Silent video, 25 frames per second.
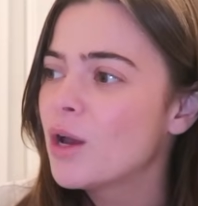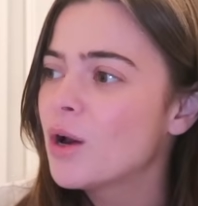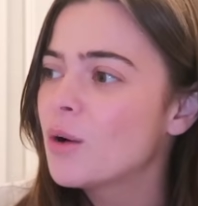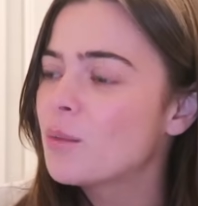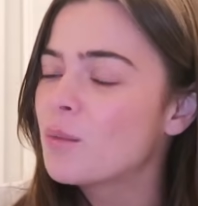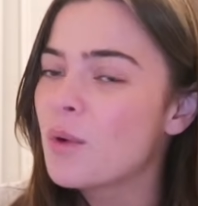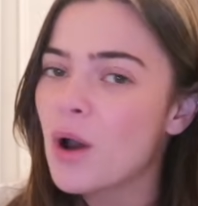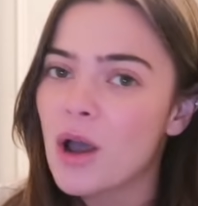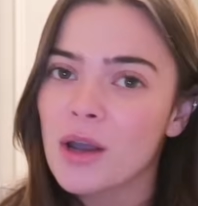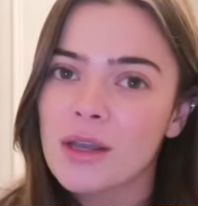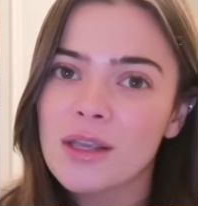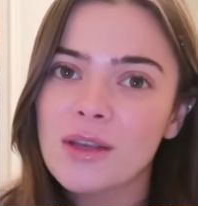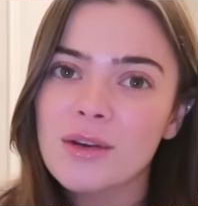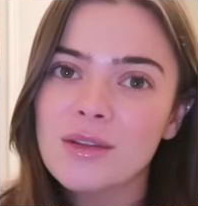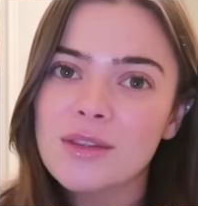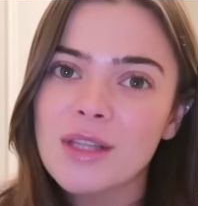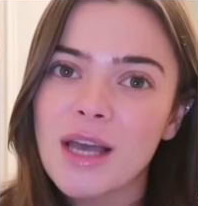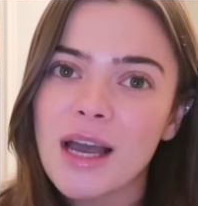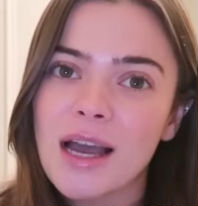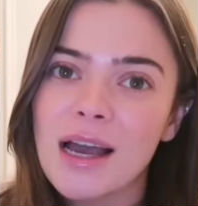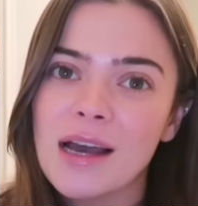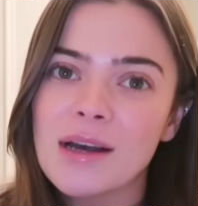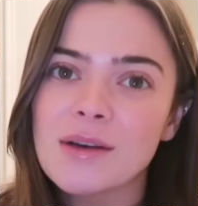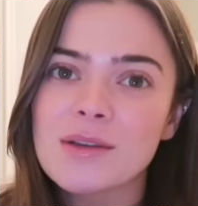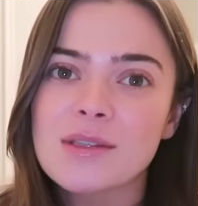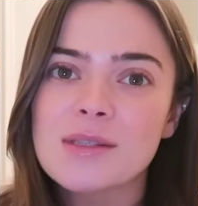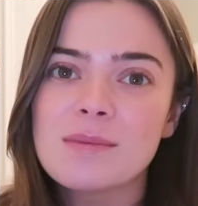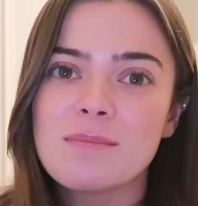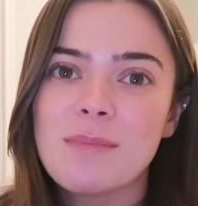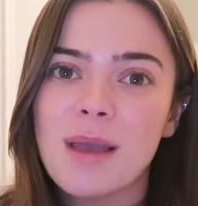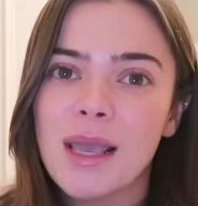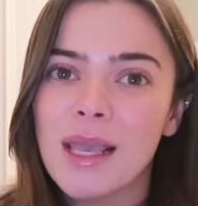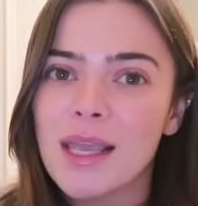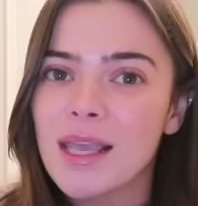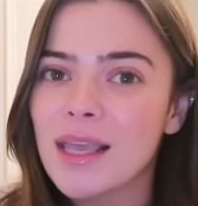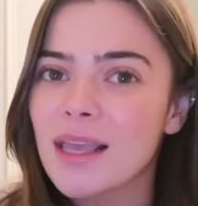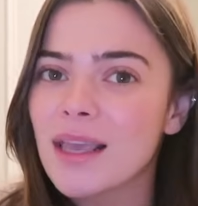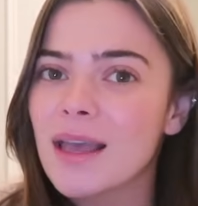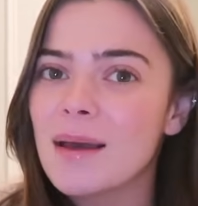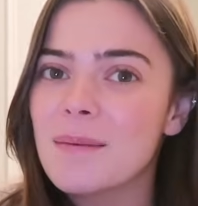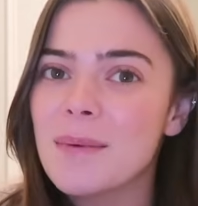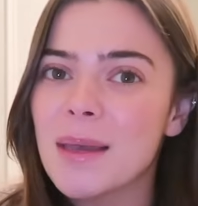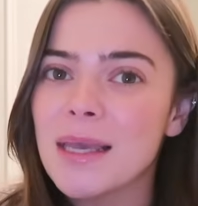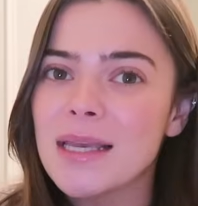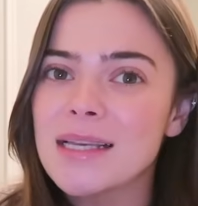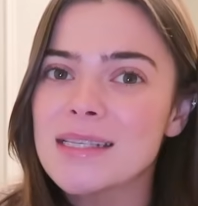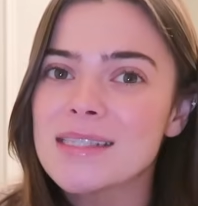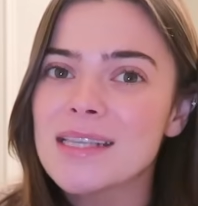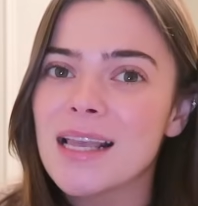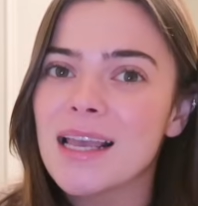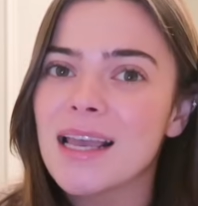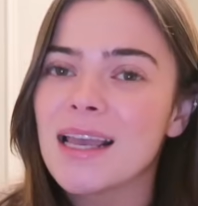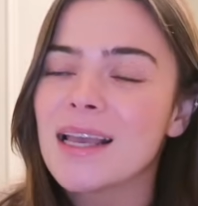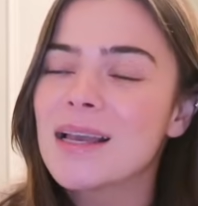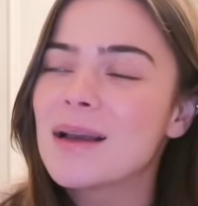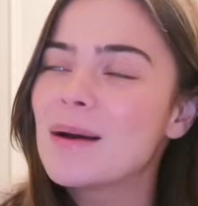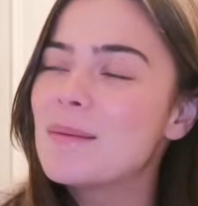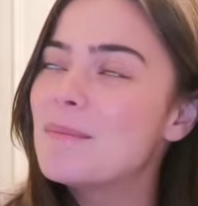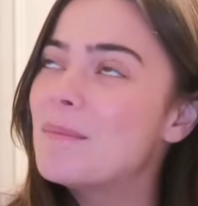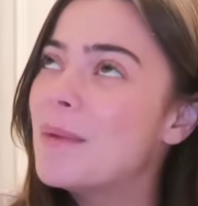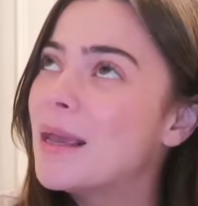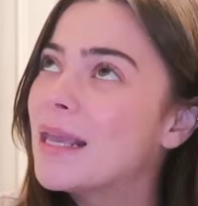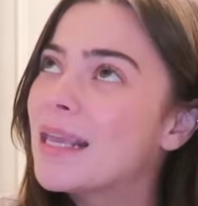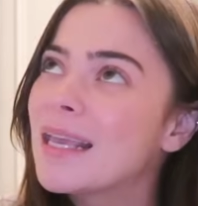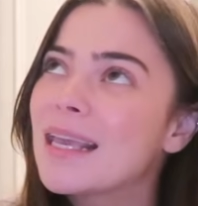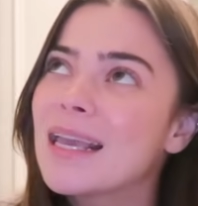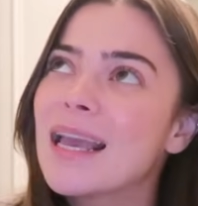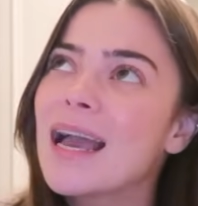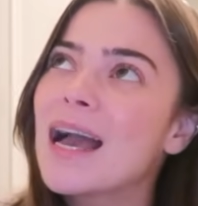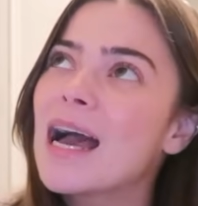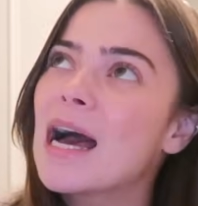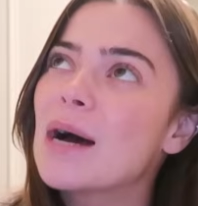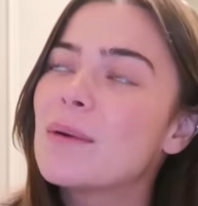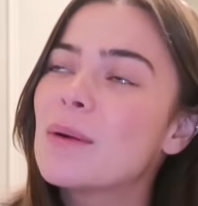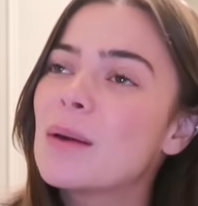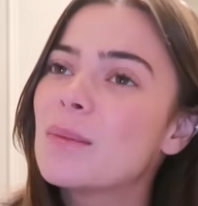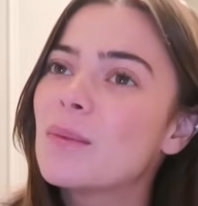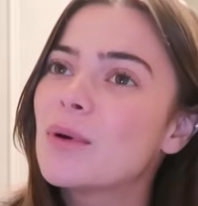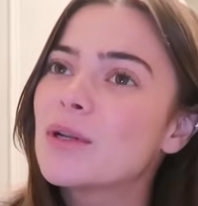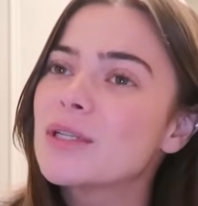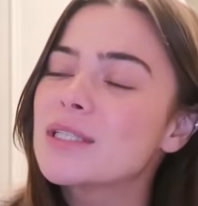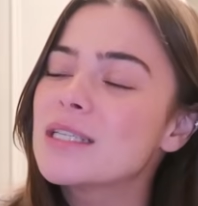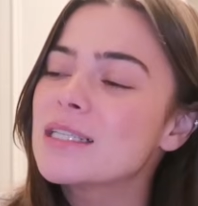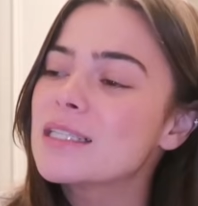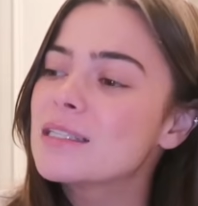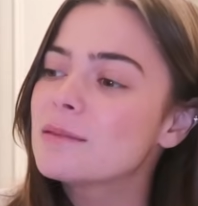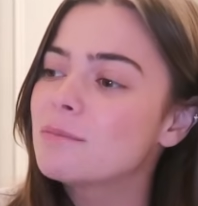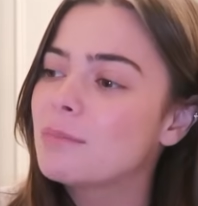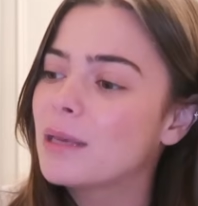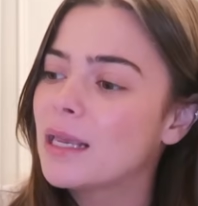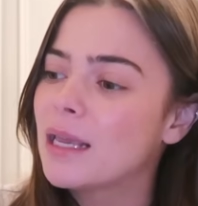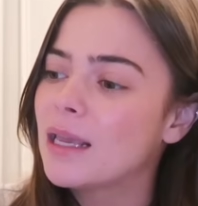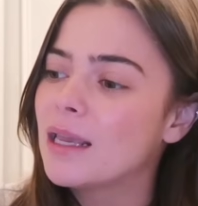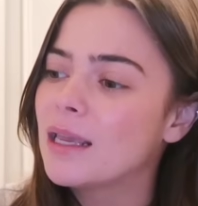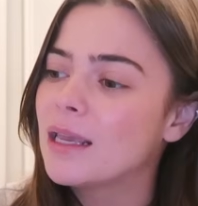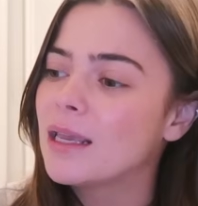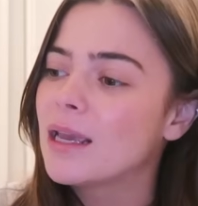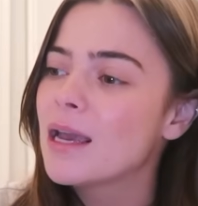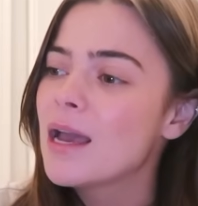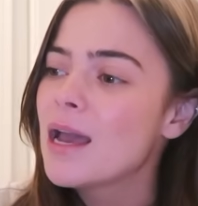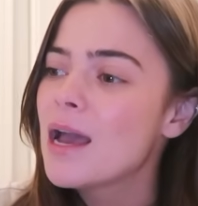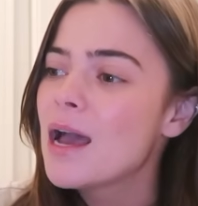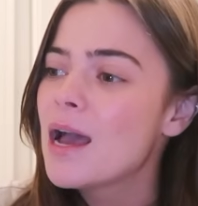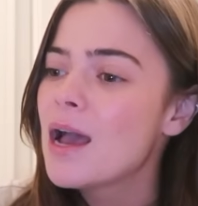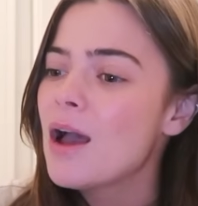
working on the house, making it amazing, making it how I want it to be.